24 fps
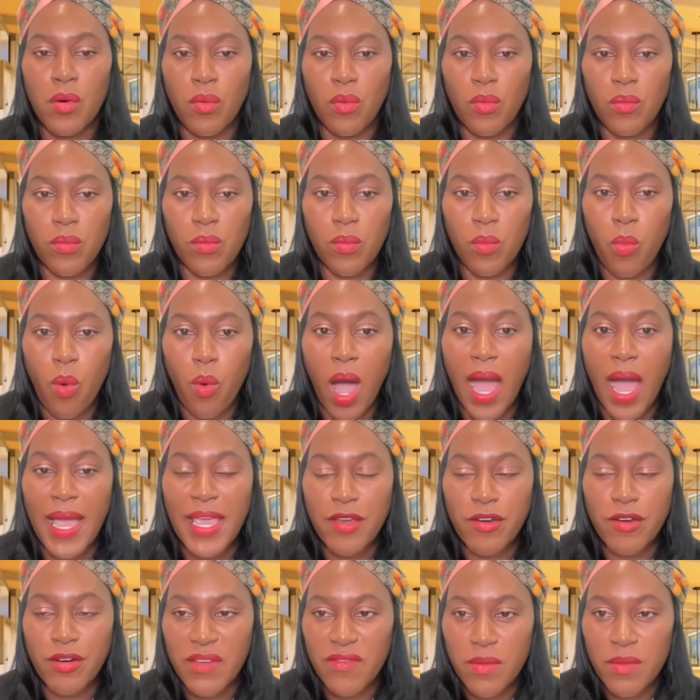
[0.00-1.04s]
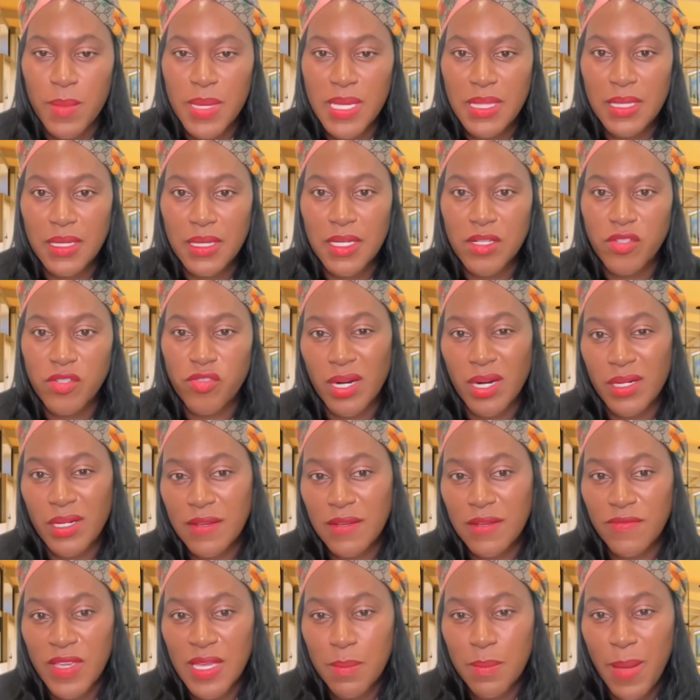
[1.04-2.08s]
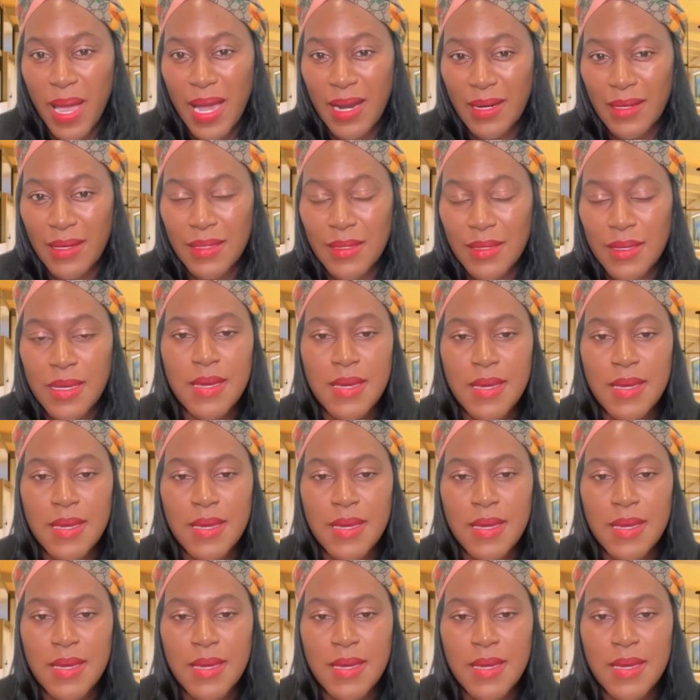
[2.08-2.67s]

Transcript: why you're giving me the constructive feedback,